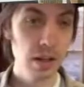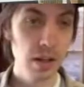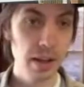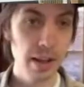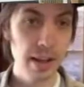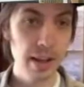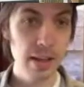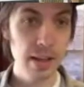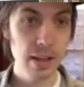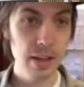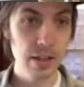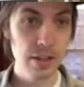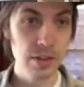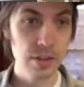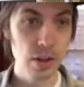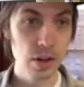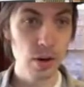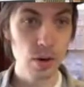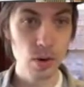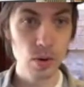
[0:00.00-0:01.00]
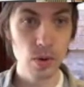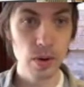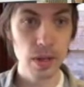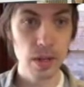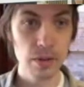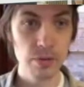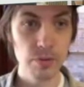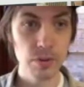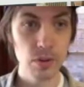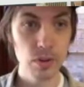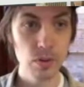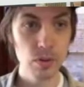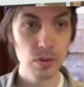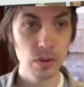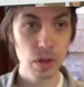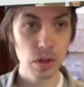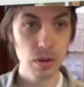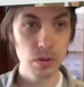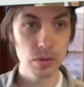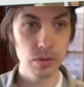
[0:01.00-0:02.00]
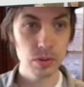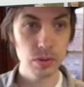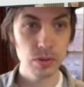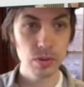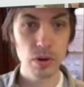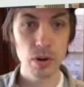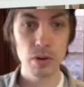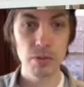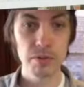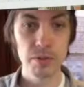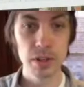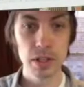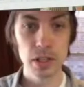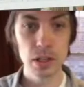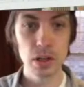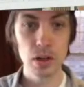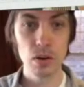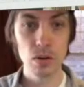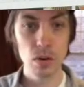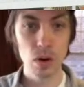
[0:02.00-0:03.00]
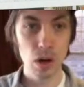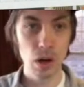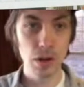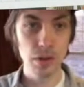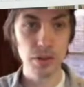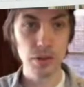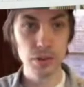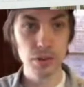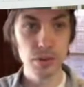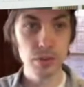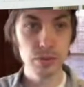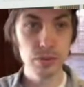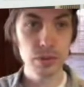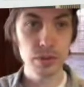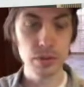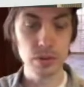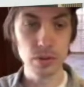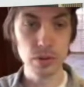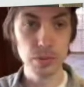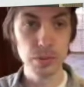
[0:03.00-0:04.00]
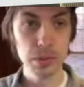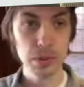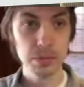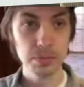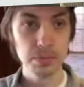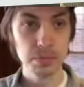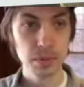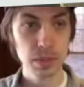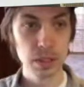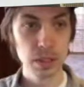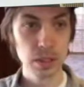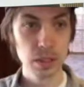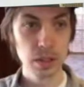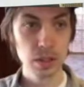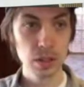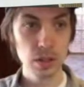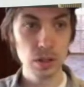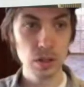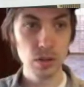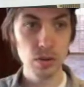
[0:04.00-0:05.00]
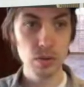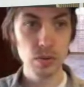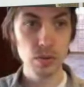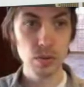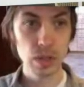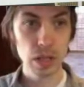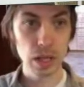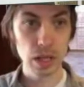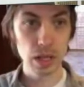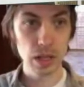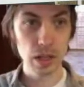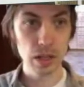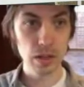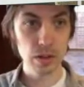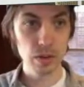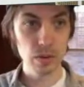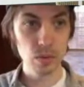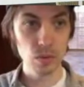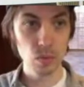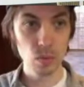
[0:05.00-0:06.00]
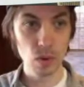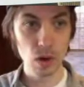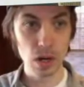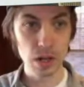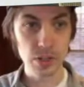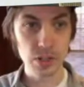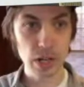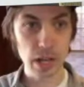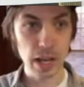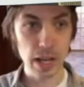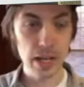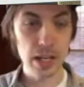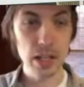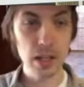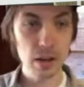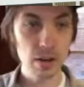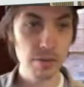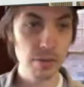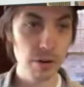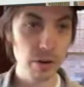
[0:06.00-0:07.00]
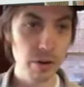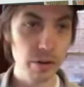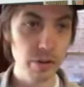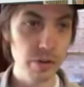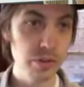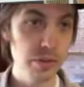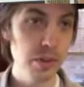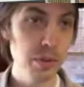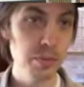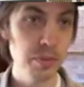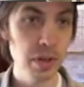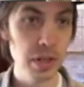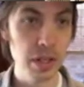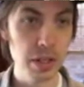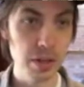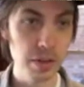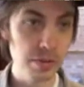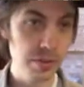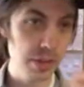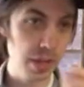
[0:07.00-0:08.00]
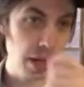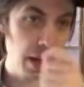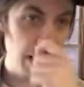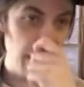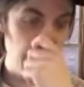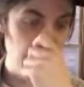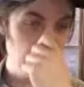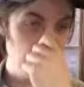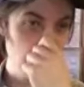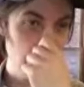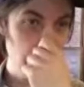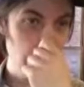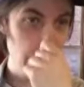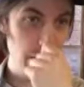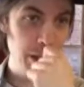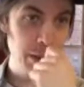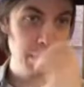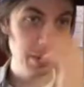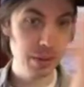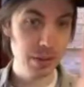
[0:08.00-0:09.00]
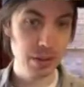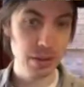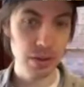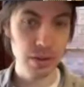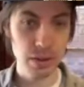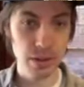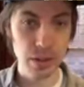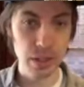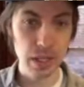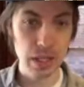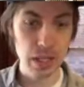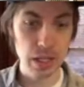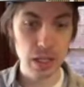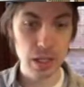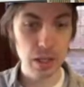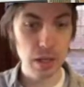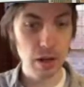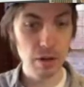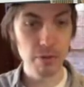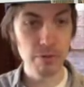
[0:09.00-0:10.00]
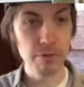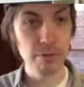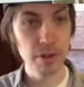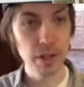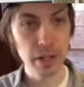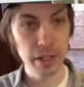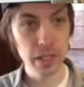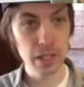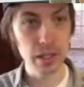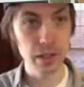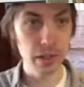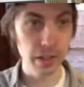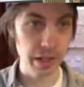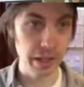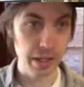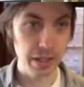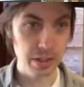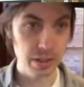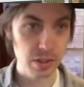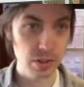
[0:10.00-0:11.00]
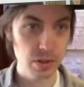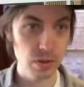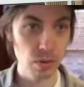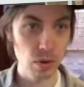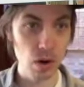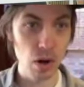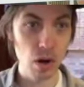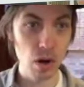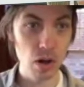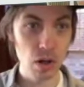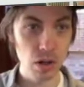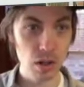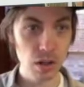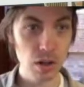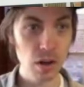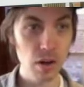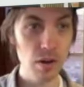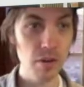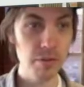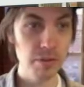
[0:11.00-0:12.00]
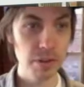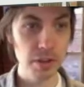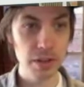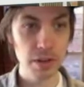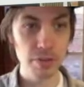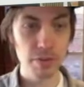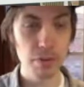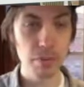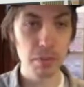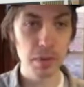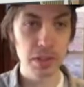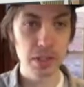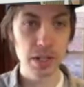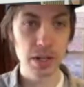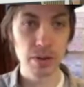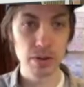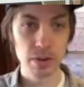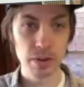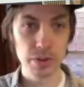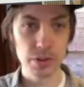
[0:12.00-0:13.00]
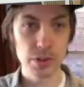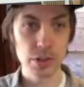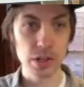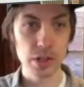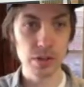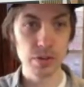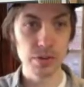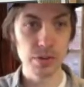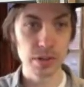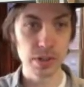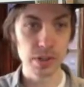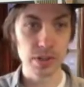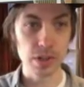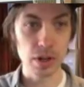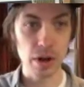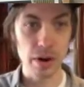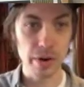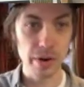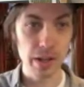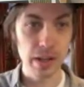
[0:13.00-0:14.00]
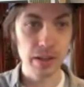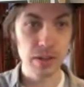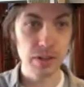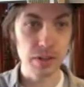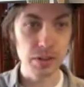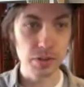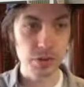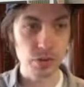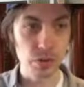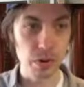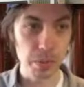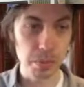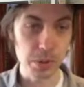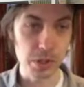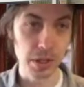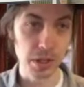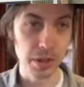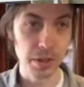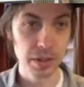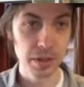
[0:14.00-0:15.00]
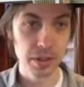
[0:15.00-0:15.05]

Hey, so if you go to her video on YouTube, you can watch any of her YouTube videos, and the affiliate links to all of the different materials she uses are in the description.